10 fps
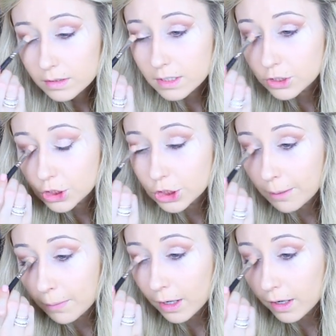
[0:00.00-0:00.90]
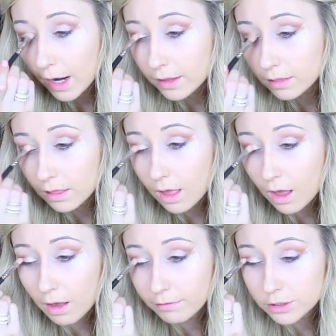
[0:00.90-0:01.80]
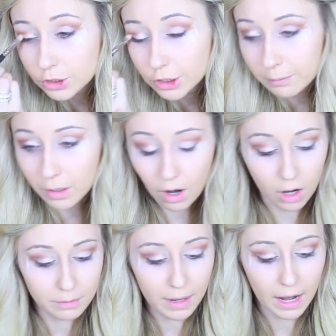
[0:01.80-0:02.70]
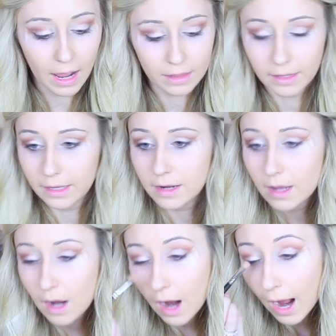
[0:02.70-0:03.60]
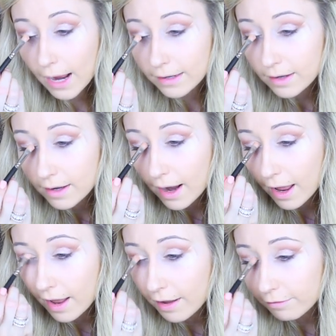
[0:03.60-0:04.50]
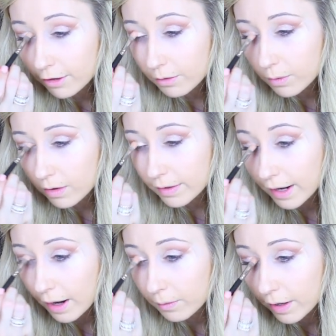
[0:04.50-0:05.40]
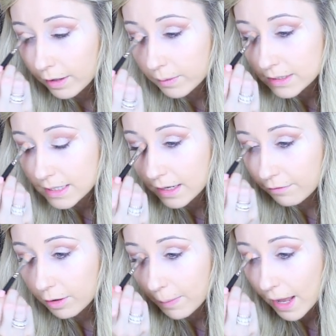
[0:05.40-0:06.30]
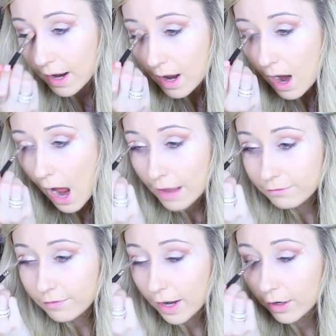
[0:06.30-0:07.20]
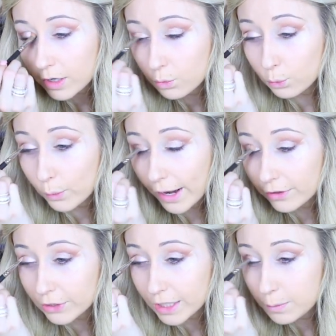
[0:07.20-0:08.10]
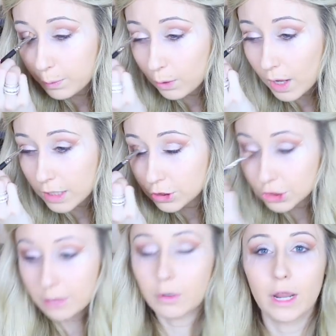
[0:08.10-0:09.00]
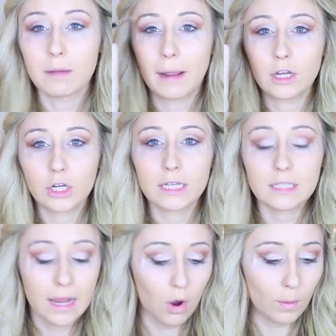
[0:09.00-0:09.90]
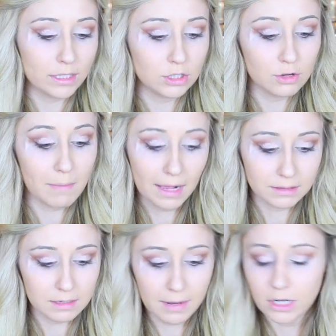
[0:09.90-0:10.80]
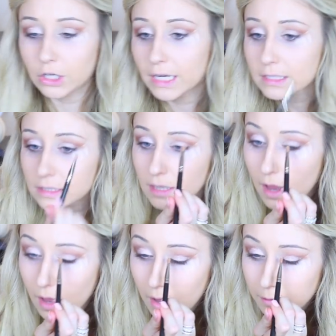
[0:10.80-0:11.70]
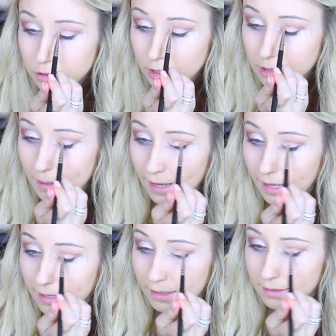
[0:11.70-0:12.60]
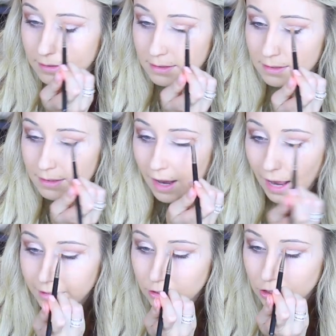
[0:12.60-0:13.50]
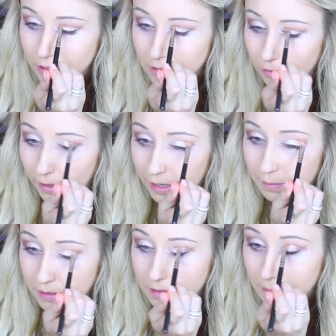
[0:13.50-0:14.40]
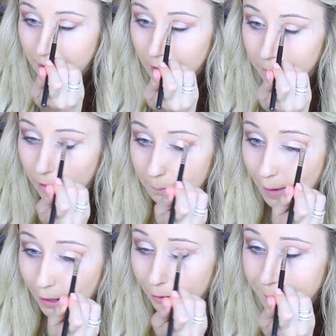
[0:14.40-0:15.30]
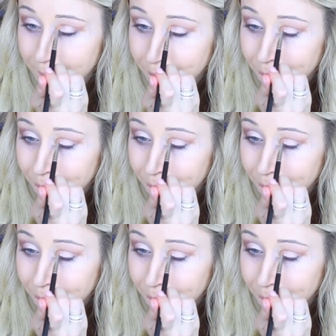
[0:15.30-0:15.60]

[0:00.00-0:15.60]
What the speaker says: It's a shimmer. I love shimmer on my eyelid. I never, well, okay, I don't want to say never, but I very rarely put a shimmer in my crease. I always do mattes in my crease just because I just feel like it makes the makeup look better.